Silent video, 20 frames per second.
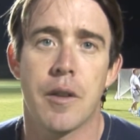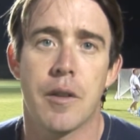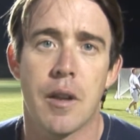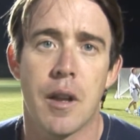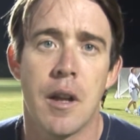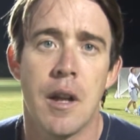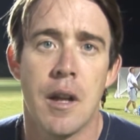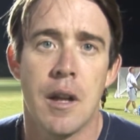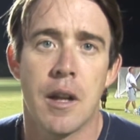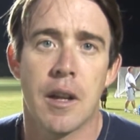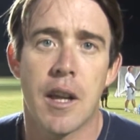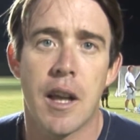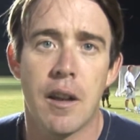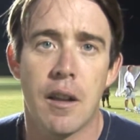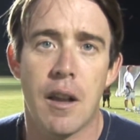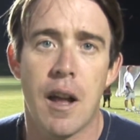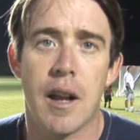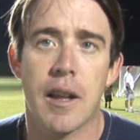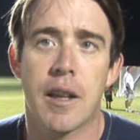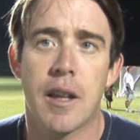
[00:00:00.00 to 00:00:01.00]
is that again,
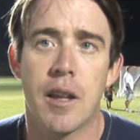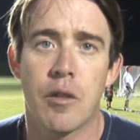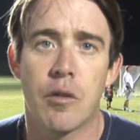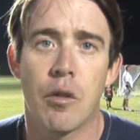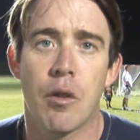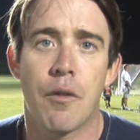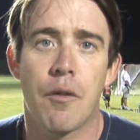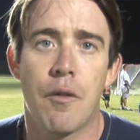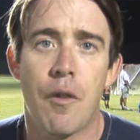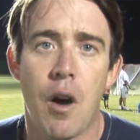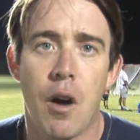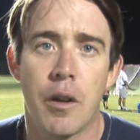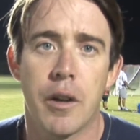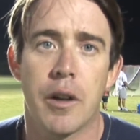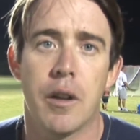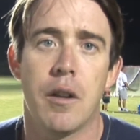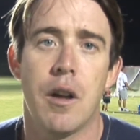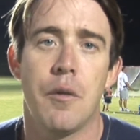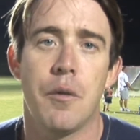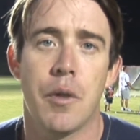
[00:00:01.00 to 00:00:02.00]
a lot of kids are
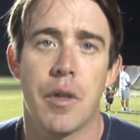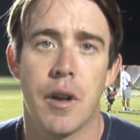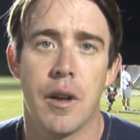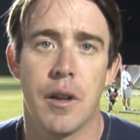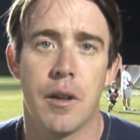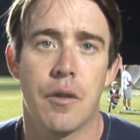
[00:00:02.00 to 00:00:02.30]
falling in love with it.